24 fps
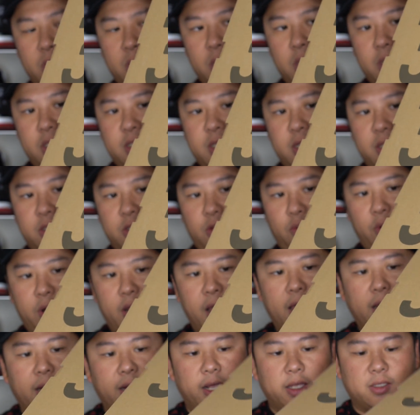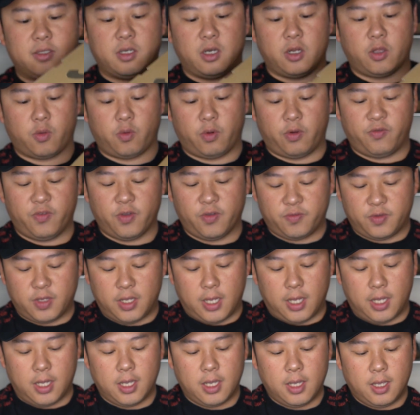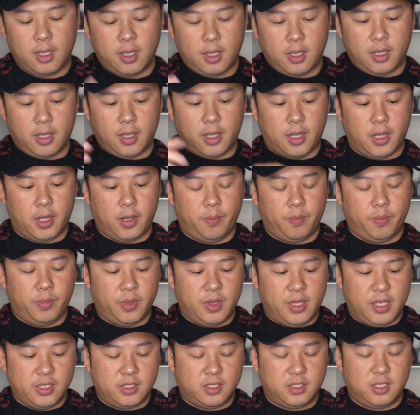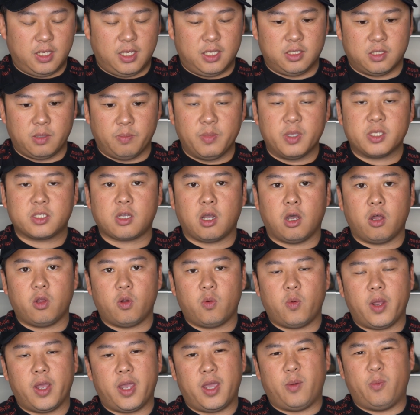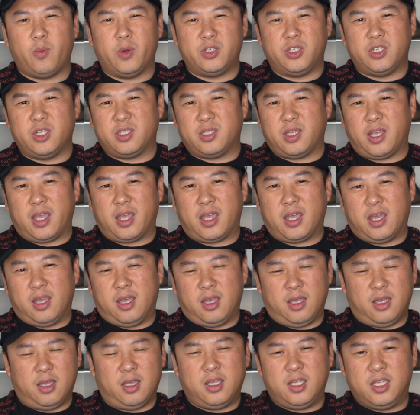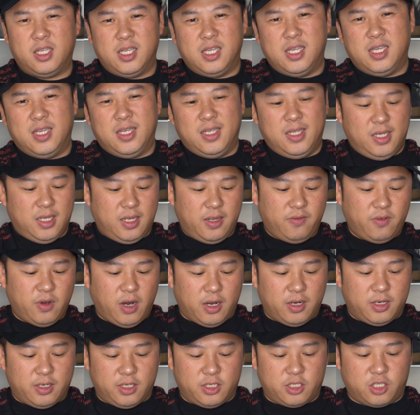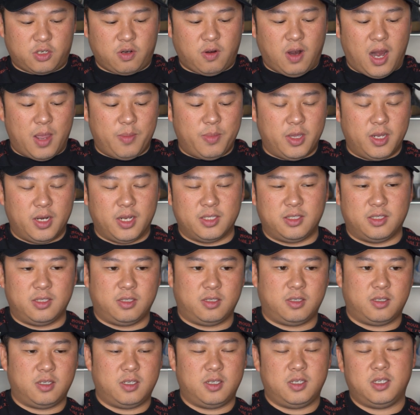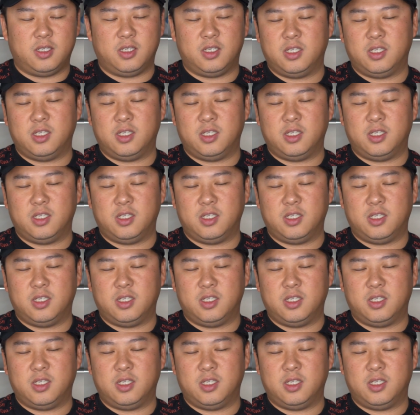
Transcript: it says 380 instead of 350. Um, this is the mist colorway, which is like a, uh, I don't know how to describe it. It's